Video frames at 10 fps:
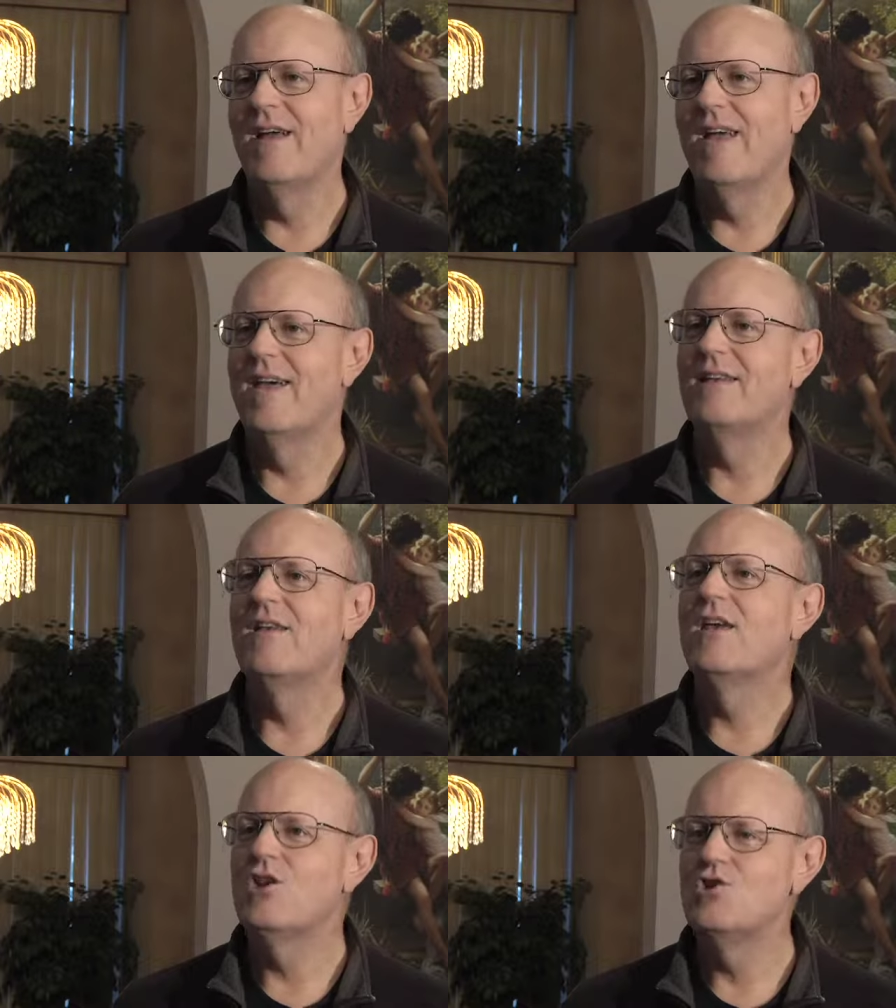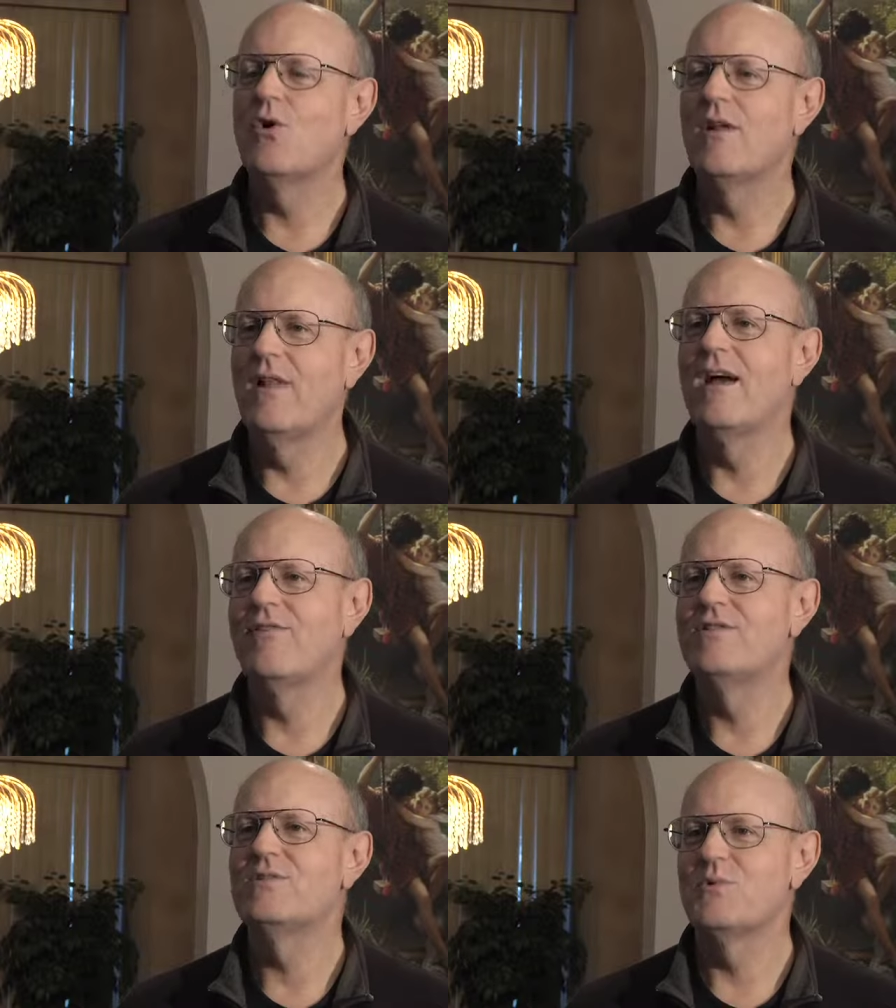and enjoy
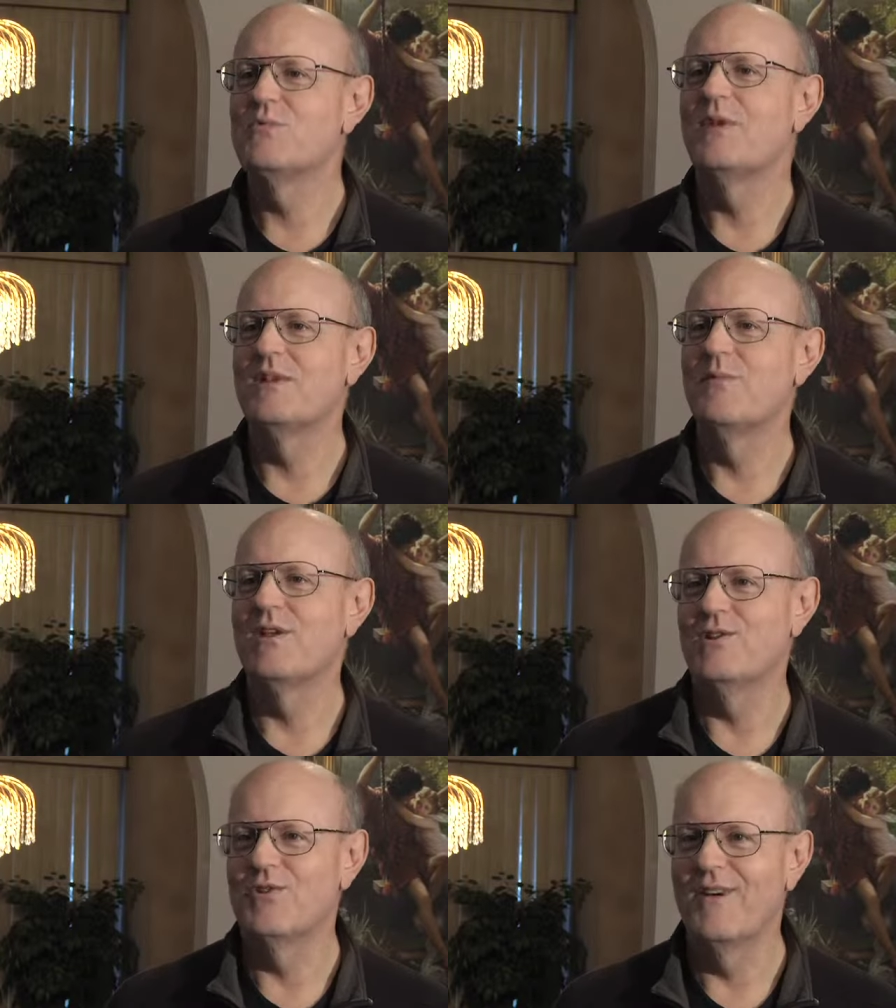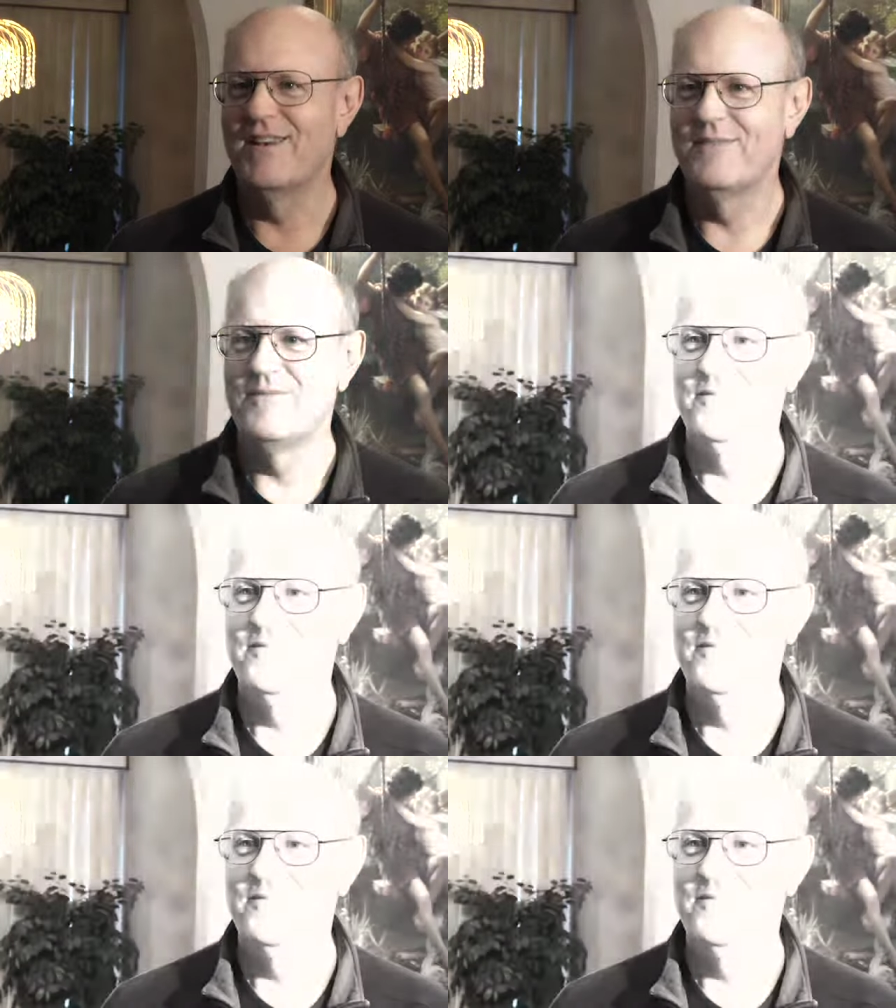life as it was meant to be enjoyed.